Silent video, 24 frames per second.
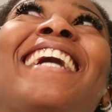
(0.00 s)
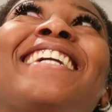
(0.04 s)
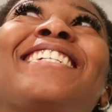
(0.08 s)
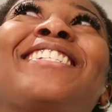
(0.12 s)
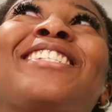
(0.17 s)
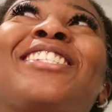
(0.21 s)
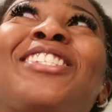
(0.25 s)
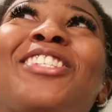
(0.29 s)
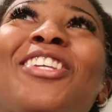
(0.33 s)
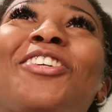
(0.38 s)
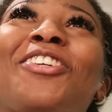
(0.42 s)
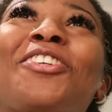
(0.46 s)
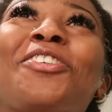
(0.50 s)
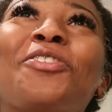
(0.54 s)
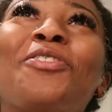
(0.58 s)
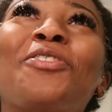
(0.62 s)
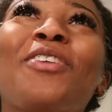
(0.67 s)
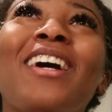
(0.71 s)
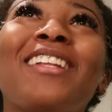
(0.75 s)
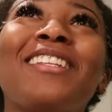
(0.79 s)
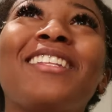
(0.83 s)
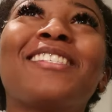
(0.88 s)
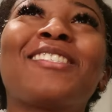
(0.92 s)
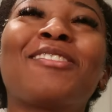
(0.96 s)
stew
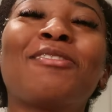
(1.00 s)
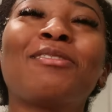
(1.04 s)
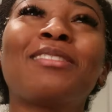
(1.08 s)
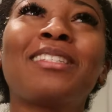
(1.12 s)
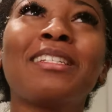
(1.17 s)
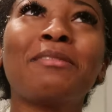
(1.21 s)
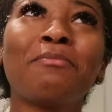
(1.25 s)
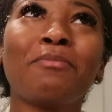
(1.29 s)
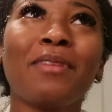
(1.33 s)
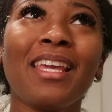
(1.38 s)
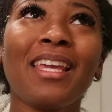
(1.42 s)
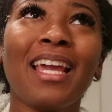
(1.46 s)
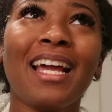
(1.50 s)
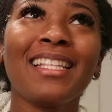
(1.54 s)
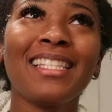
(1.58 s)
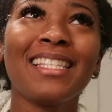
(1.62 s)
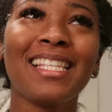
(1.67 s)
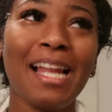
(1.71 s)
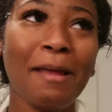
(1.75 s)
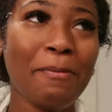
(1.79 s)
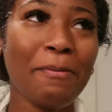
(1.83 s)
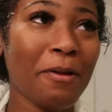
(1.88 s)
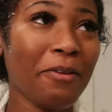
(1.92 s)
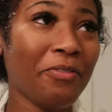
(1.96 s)
and assorted meat and
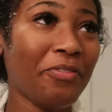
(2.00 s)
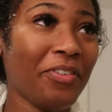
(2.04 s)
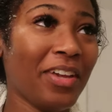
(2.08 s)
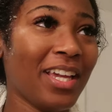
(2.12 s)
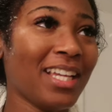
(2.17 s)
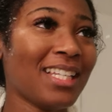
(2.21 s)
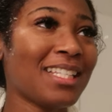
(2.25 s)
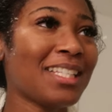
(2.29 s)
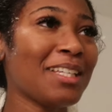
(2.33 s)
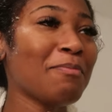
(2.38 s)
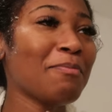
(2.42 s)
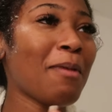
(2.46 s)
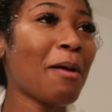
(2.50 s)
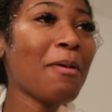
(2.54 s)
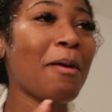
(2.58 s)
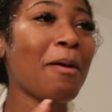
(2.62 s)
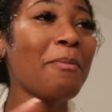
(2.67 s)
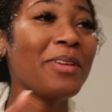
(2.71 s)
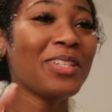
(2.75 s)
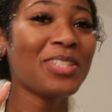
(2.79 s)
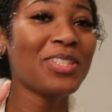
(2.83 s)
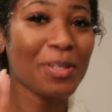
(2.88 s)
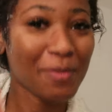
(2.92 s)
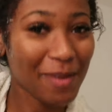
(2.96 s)
tilapia fish. My
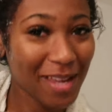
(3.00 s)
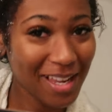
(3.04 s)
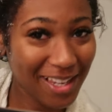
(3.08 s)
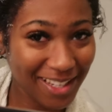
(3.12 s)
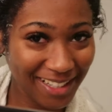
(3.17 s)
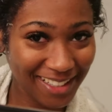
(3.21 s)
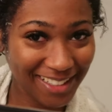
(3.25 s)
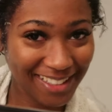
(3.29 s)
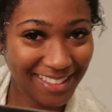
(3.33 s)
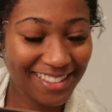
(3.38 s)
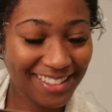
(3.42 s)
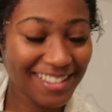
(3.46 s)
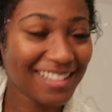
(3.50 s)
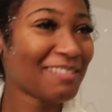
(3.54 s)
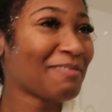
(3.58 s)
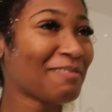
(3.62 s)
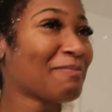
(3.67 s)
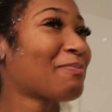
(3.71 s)
mum is Jamaican.